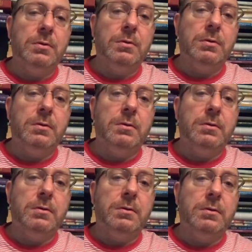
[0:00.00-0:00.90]

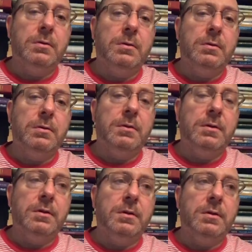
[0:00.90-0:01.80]
(silence)